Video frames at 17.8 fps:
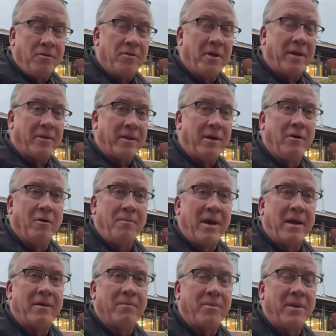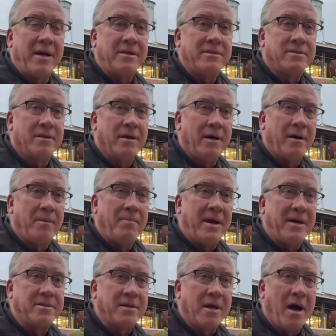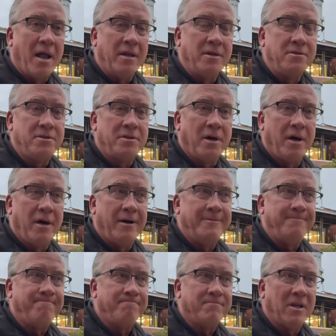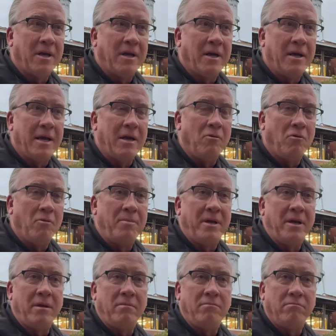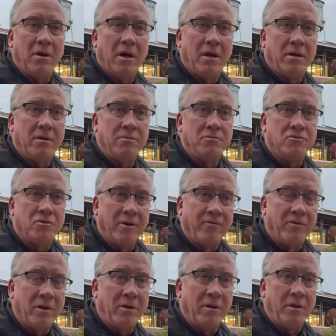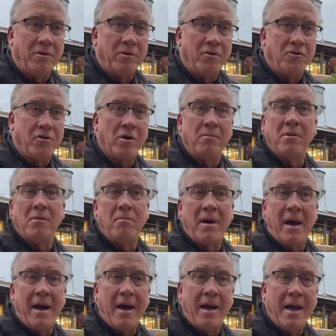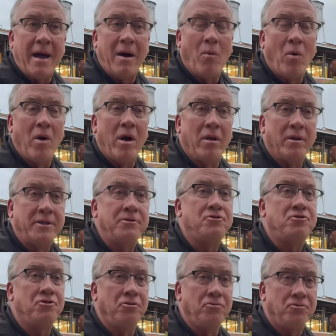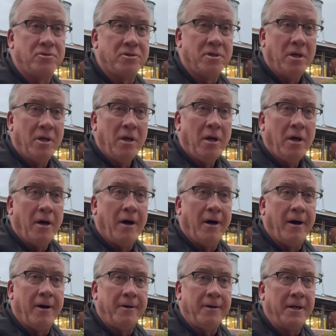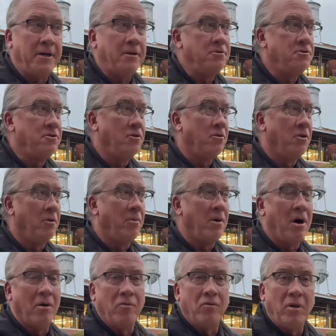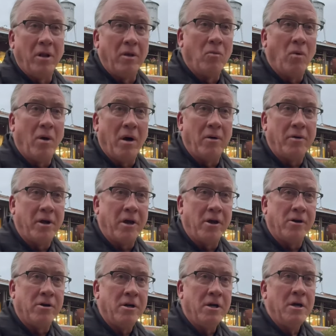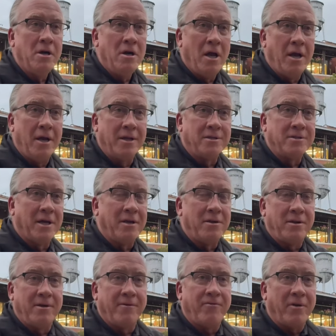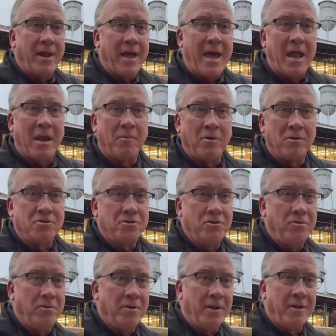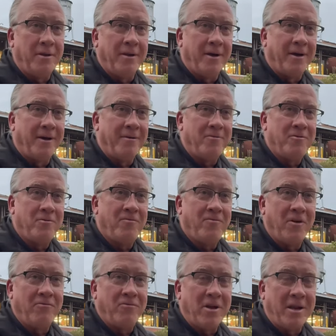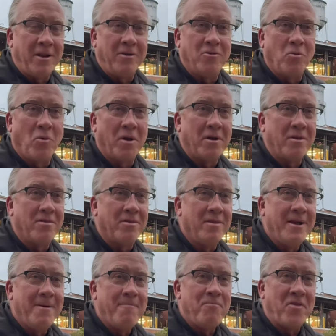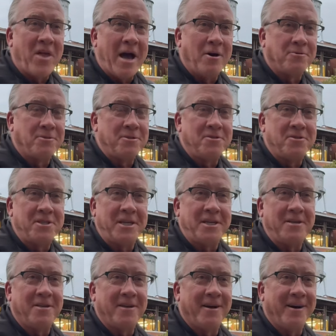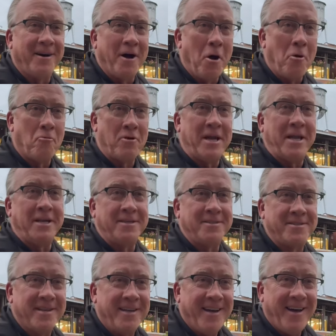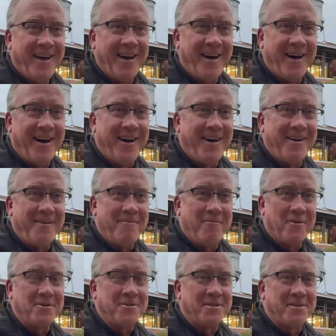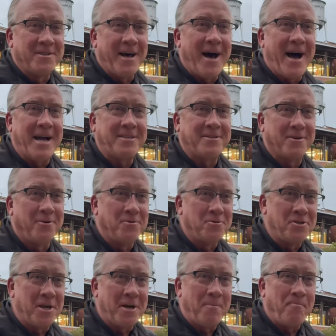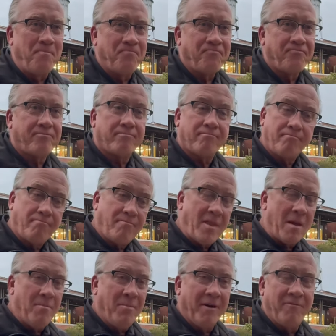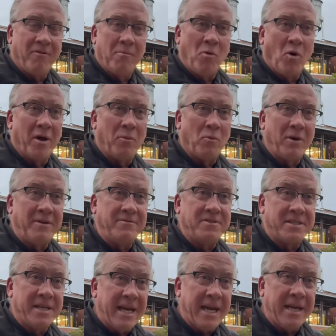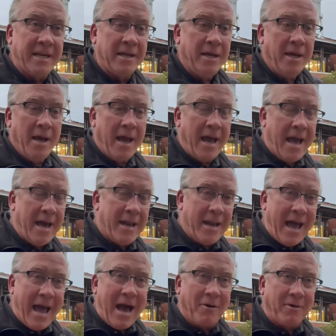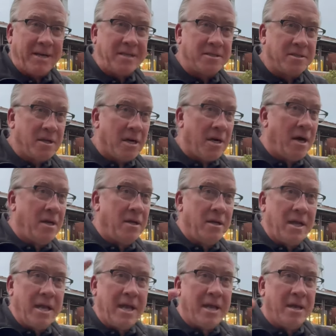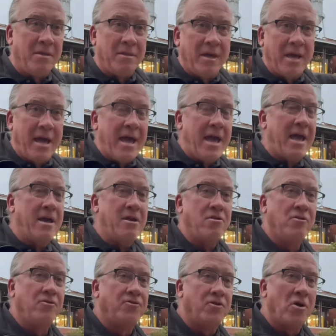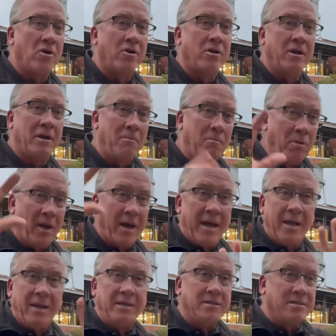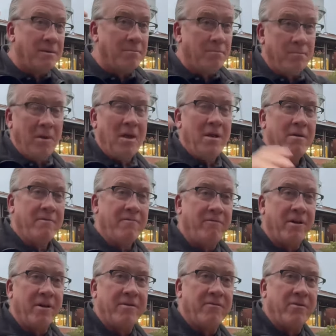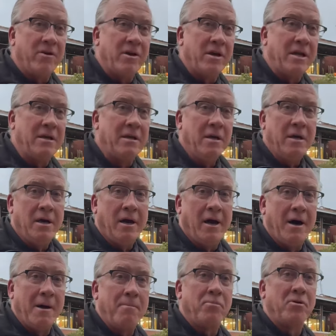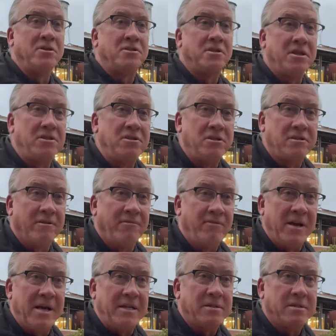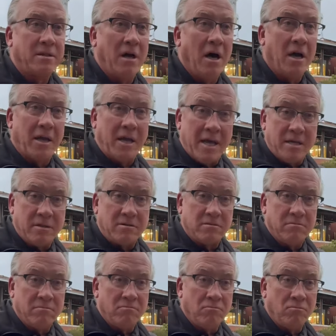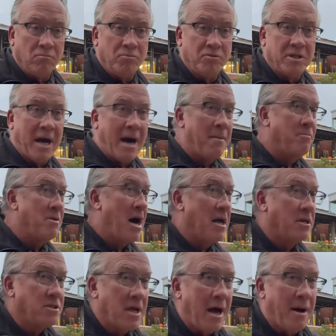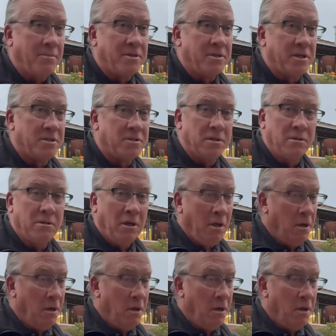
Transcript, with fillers: think that he'll make it past uh, past college. Uh, it will be uh, driven and determined by how well he shoots. Uh, he's shooting the ball really well here. It is a different animal shooting in uh, 15 and 20 thousand seat uh, arenas versus a high school gym but from what we've seen and how he's done in the AAU circuit and playing in some very, very uh, prestigious events against top-notch competition,